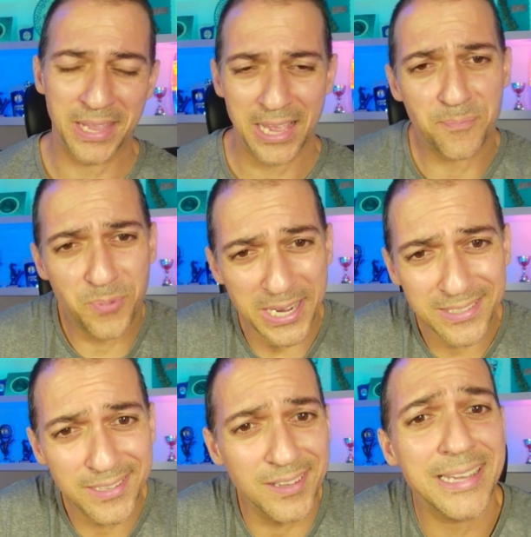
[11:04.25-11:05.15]
a
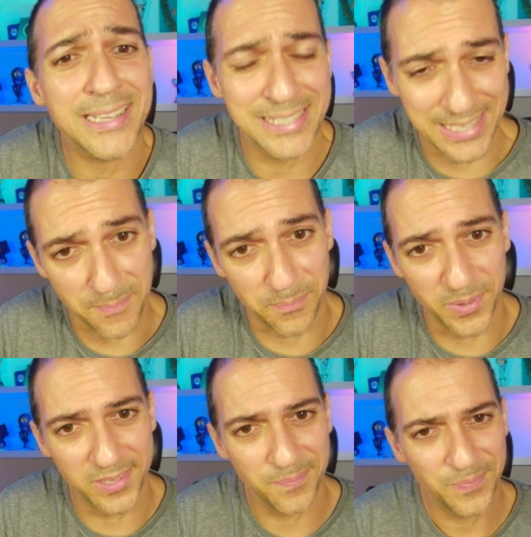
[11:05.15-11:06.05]
practical
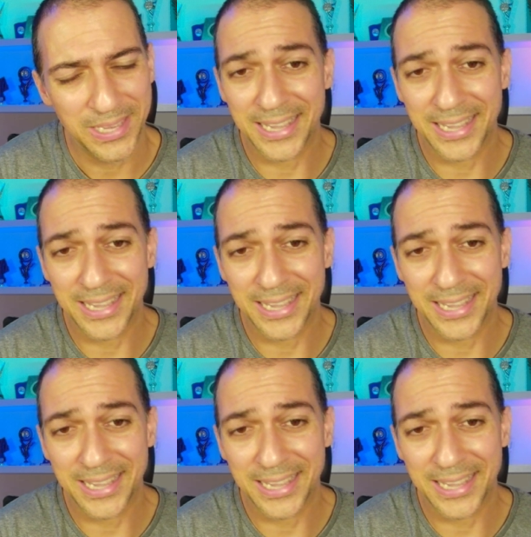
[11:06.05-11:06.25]
example.